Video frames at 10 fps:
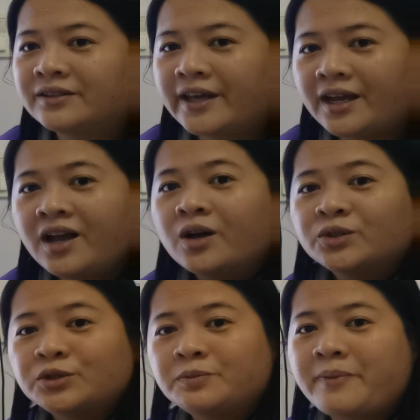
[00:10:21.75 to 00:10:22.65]
Okay,
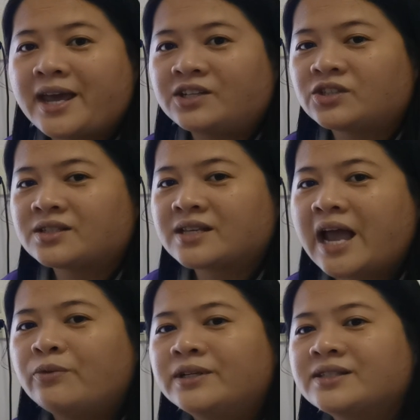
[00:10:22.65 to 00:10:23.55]
2 pages.
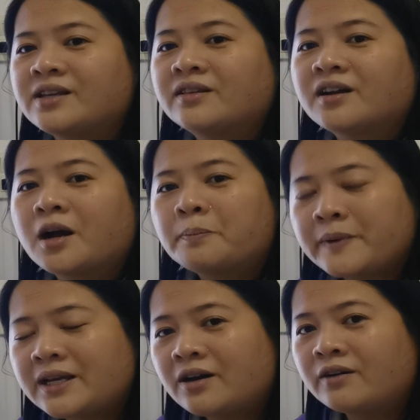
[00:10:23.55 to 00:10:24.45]
I will send a
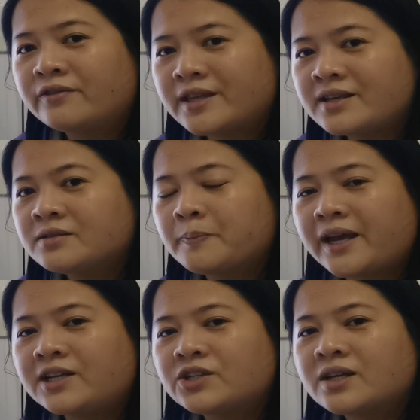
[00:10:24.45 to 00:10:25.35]
copy of these
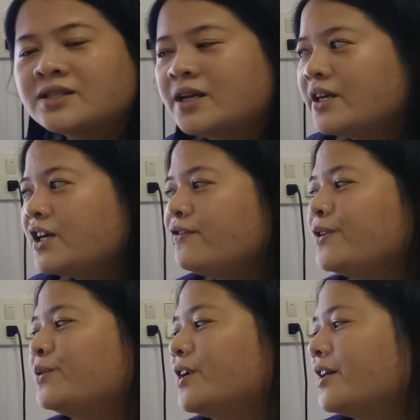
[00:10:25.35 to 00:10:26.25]
pages. If
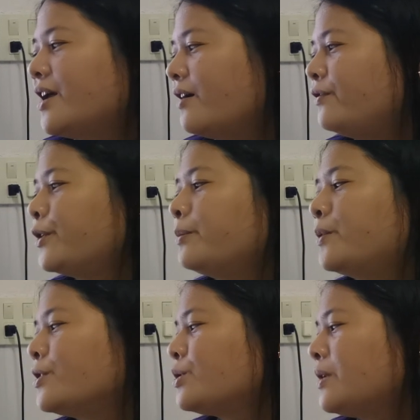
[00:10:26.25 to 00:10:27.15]
you do not have your
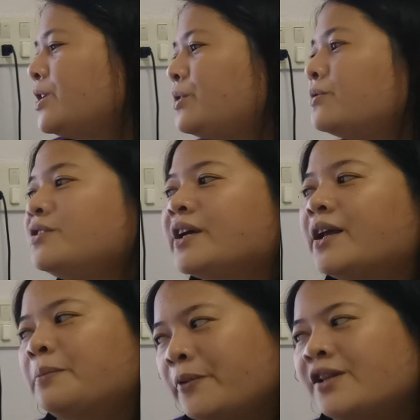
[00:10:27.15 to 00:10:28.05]
books with you, you
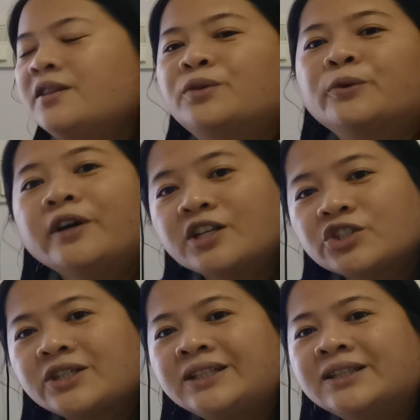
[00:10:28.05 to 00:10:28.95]
can print the
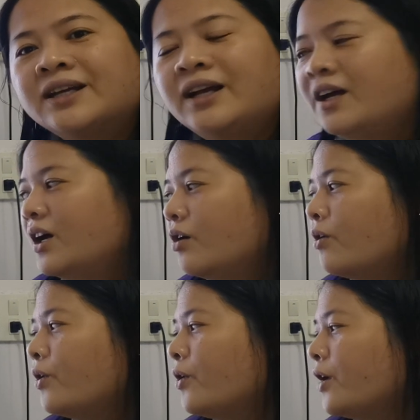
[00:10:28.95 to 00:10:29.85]
worksheet
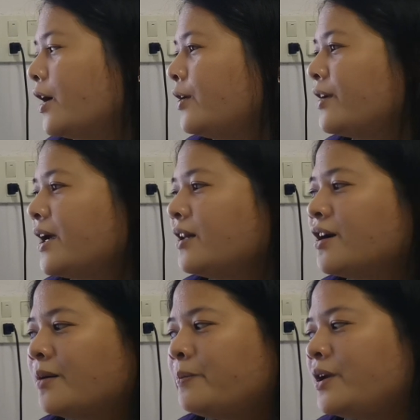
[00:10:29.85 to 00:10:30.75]
or you can
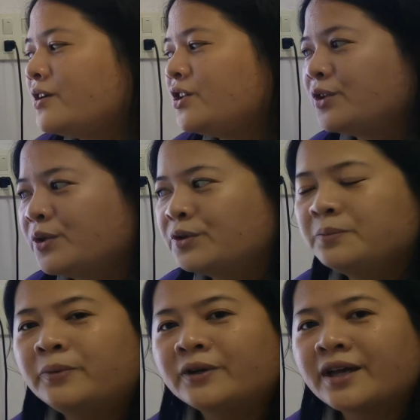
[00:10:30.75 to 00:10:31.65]
copy in your
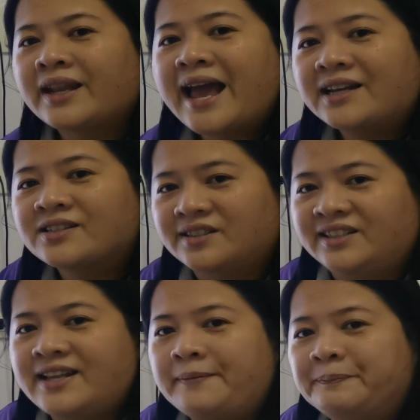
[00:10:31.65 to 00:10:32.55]
notebook and answer
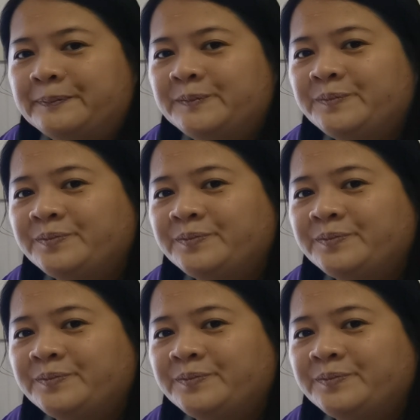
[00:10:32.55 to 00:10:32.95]
them.